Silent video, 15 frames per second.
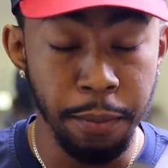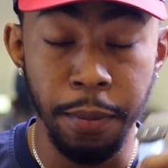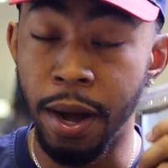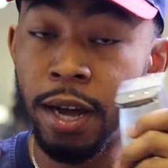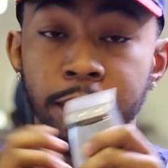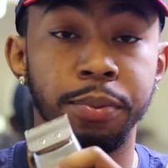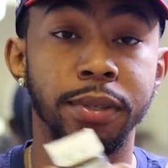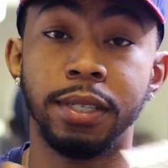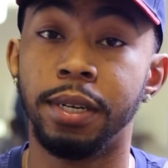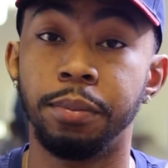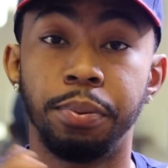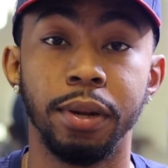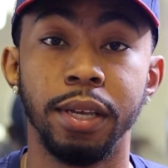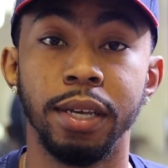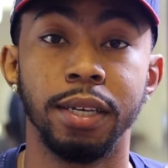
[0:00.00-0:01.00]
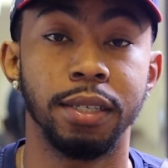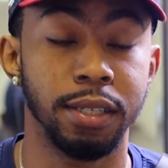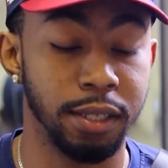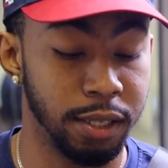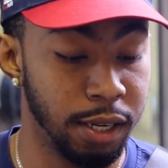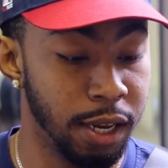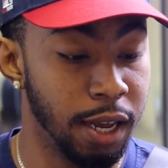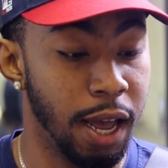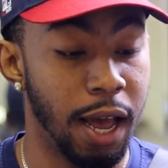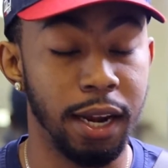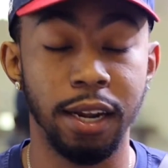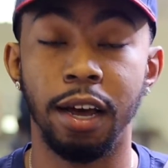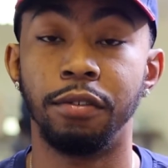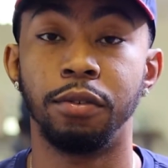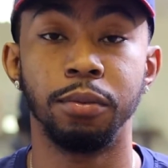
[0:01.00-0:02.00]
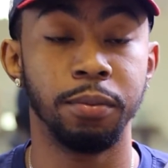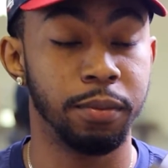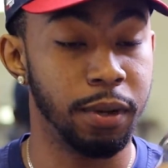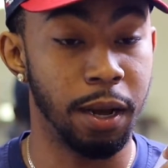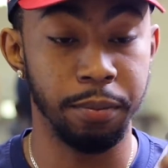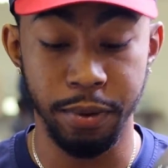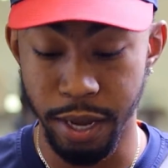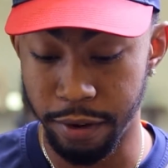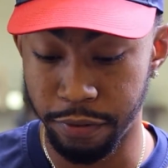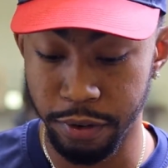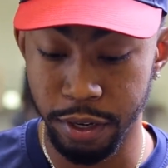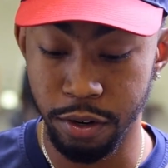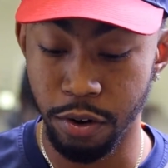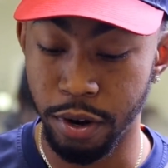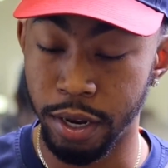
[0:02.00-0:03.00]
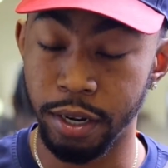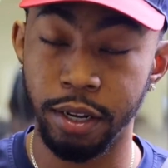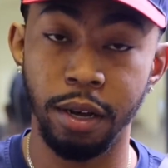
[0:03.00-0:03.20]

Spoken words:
100% pleased. I love them. I'm definitely going to end